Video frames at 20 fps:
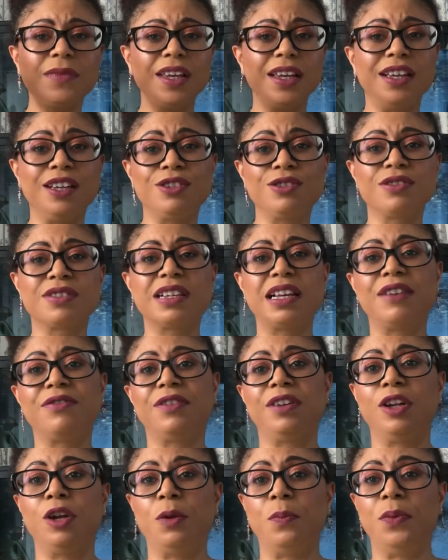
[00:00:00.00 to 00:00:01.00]
It does have a
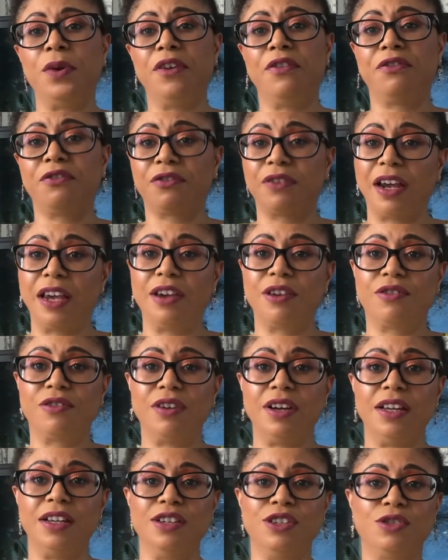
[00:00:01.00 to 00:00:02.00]
little bit of
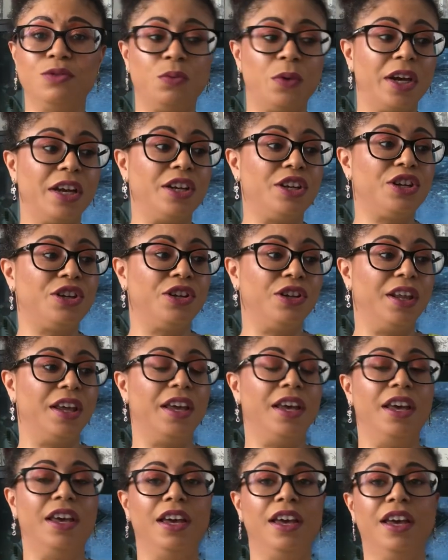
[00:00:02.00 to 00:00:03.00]
fragrance, which
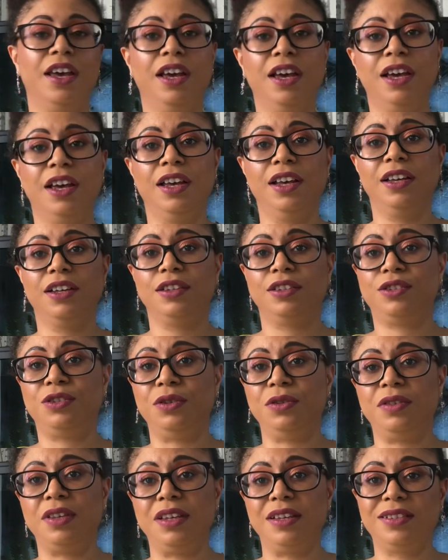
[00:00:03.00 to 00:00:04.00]
the
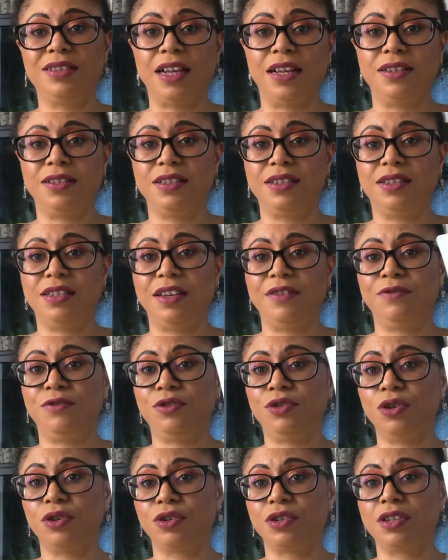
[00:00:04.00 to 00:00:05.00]
Soothing Sensitive
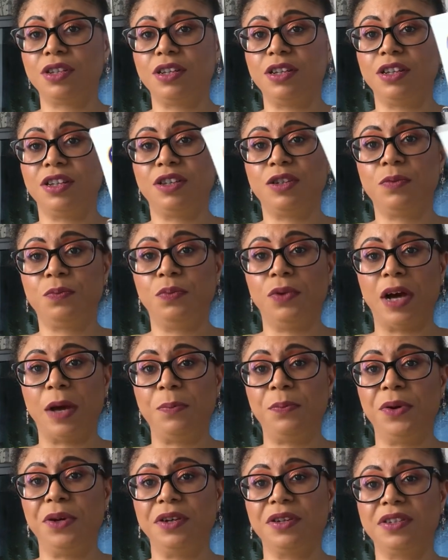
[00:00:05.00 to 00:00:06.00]
doesn't, but I
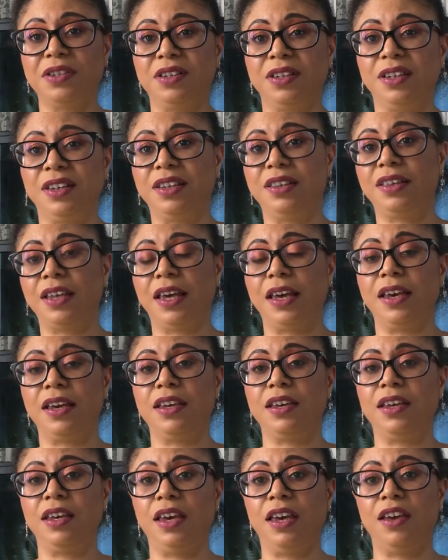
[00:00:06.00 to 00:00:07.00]
personally
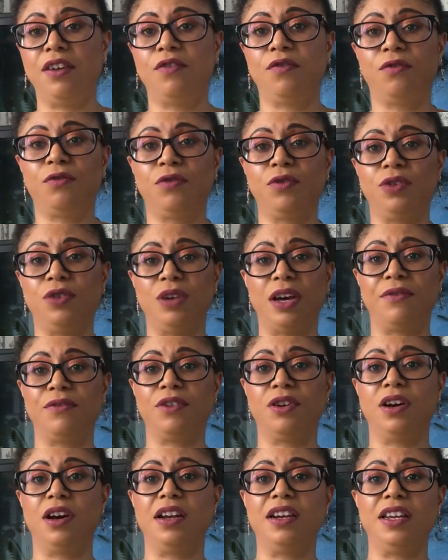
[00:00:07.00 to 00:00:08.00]
think if you haven't
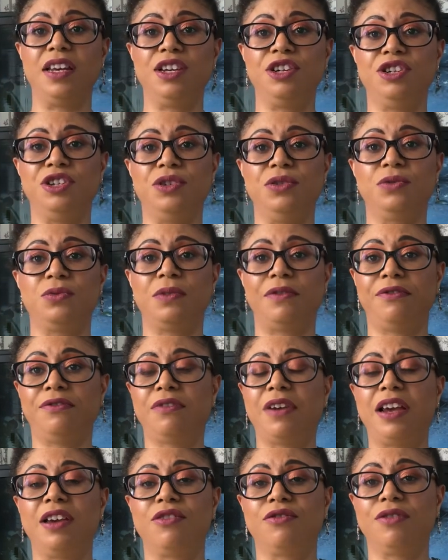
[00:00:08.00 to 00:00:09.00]
got any issues with
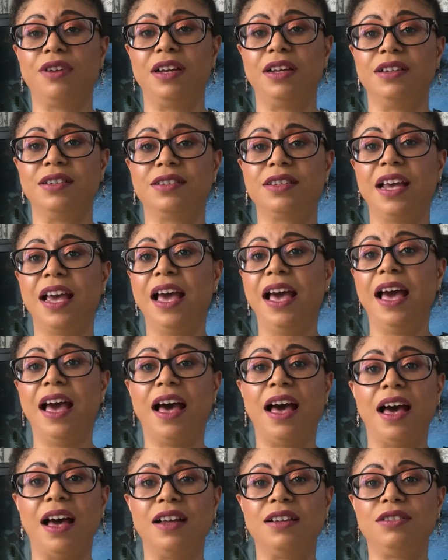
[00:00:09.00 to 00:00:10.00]
fragrance,
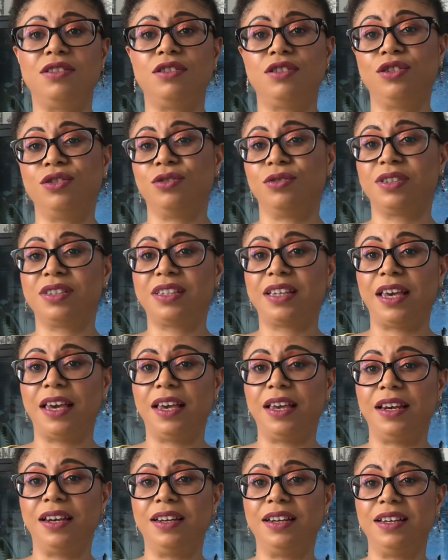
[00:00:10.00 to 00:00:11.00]
and your
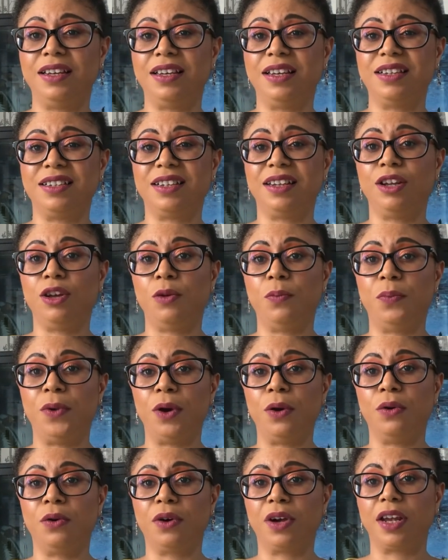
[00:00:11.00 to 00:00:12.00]
skin is a little bit
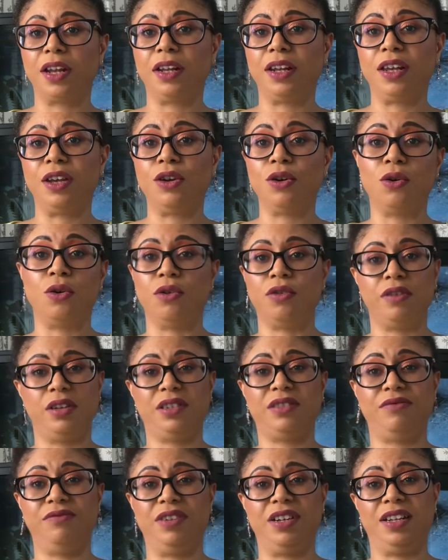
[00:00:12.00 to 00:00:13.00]
oily or
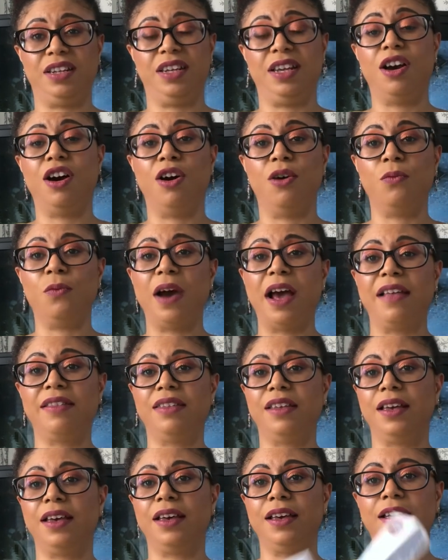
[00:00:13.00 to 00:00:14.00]
it's really hot
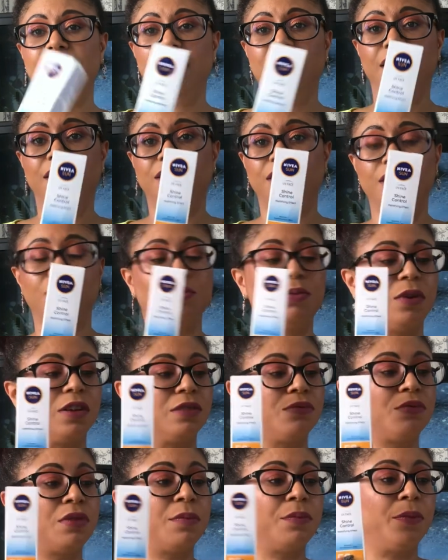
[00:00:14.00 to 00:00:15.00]
weather, this one's
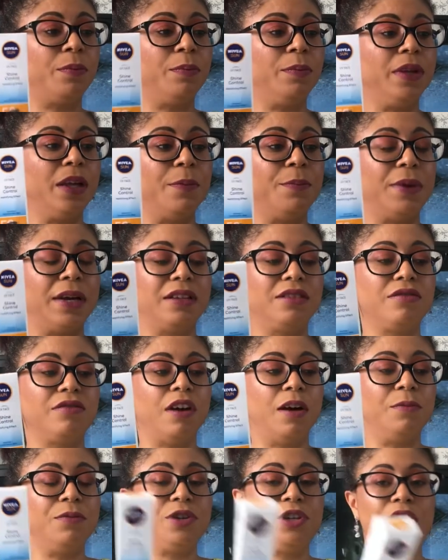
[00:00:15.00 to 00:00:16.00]
probably a better
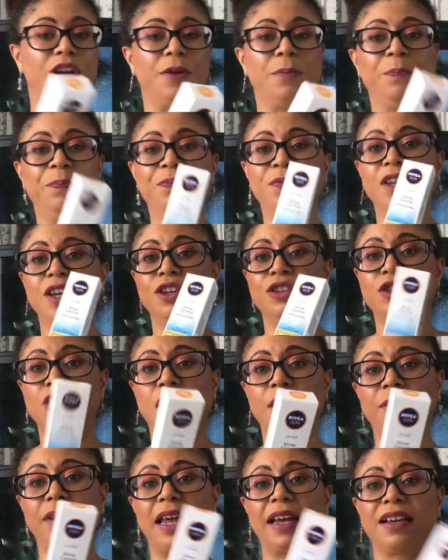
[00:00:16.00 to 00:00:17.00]
option.
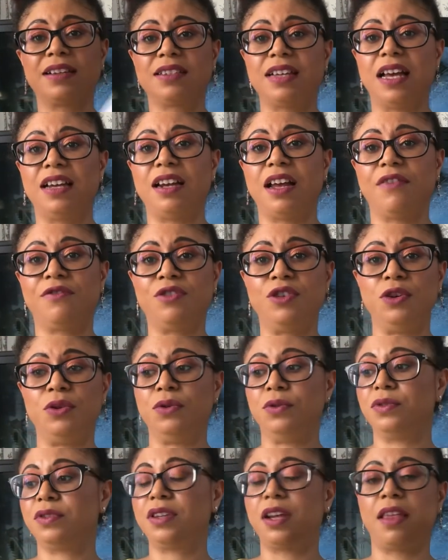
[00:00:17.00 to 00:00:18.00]
So like I said, I've
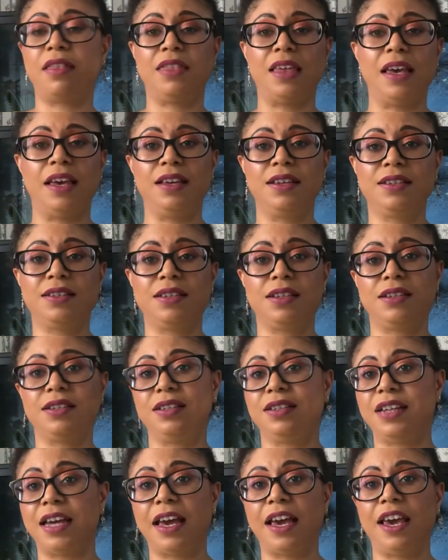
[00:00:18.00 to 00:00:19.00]
used this
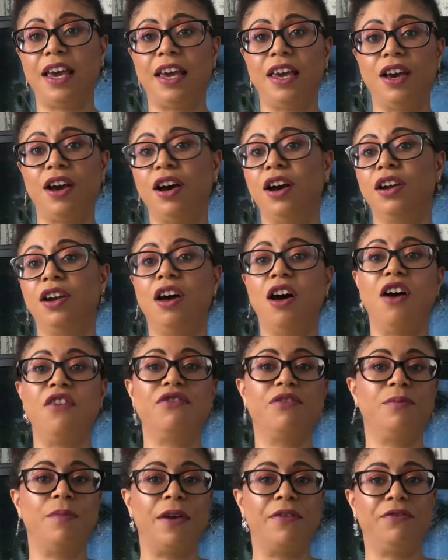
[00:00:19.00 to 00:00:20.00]
today on half
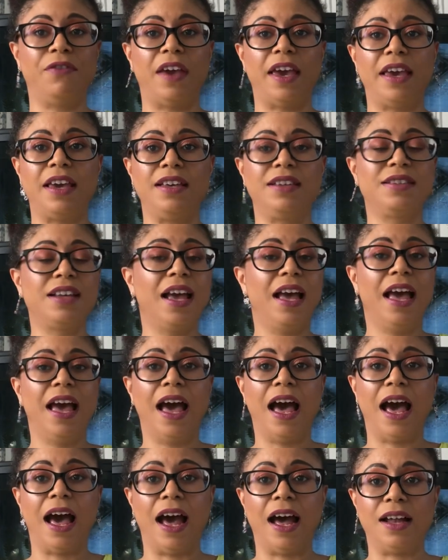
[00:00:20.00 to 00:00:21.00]
of my face,
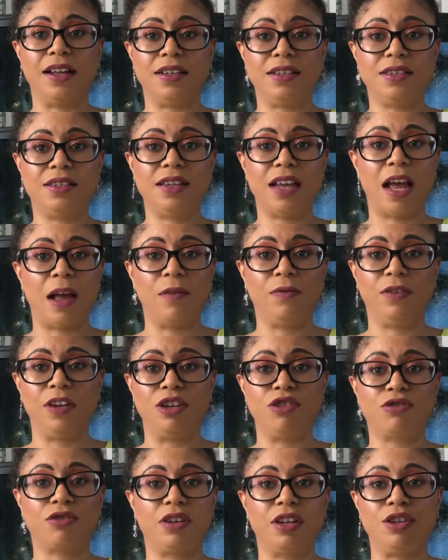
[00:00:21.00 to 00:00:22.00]
and I've
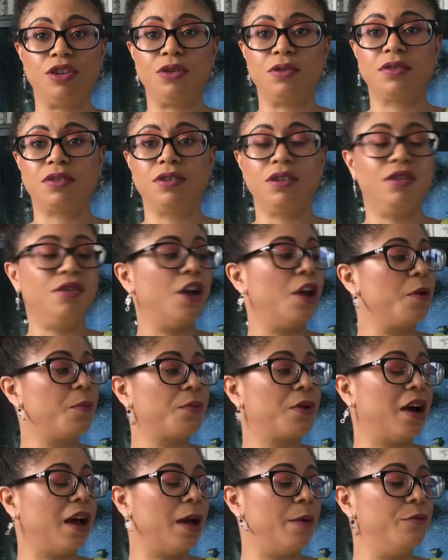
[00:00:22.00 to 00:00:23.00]
literally used no
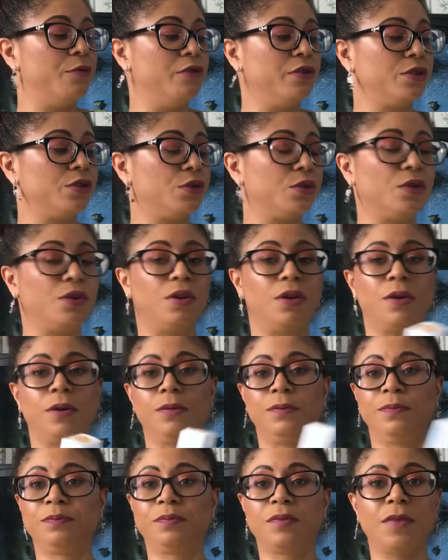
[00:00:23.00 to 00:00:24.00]
primer at all.
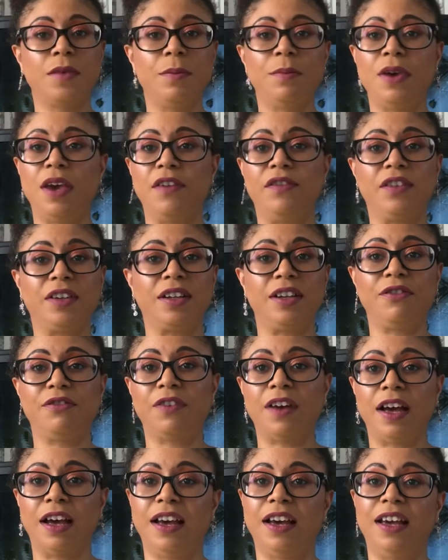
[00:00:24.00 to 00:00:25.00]
Perfectly
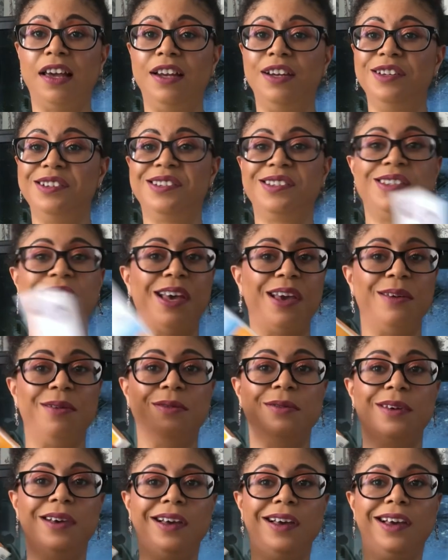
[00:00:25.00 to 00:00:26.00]
fine. So
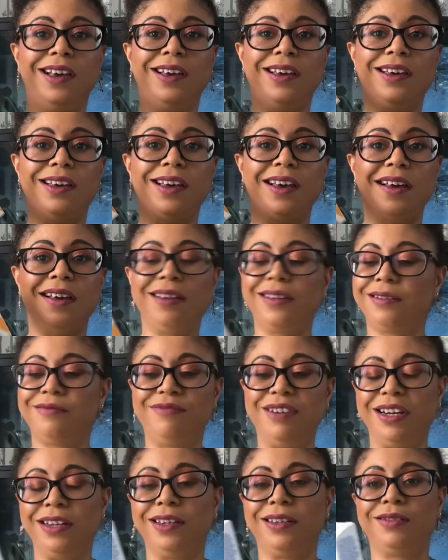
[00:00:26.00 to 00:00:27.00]

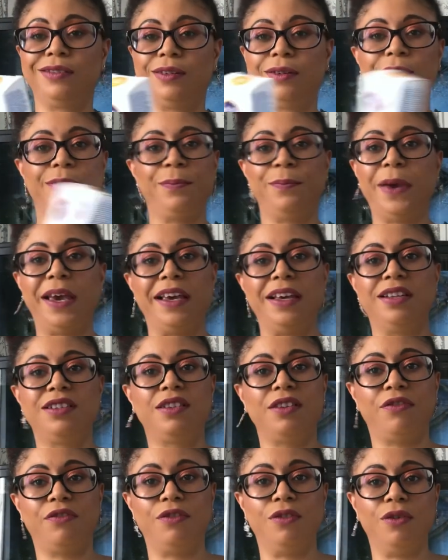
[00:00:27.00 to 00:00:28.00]
really good base
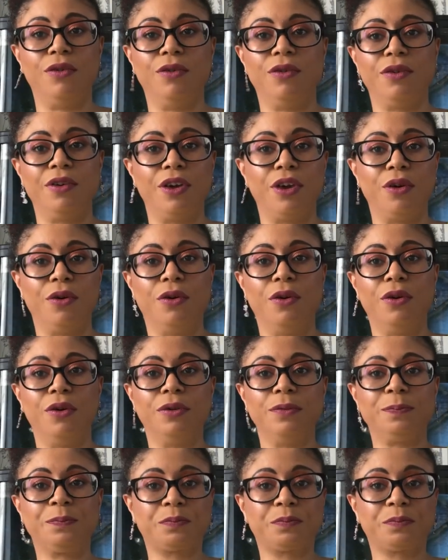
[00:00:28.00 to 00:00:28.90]
for your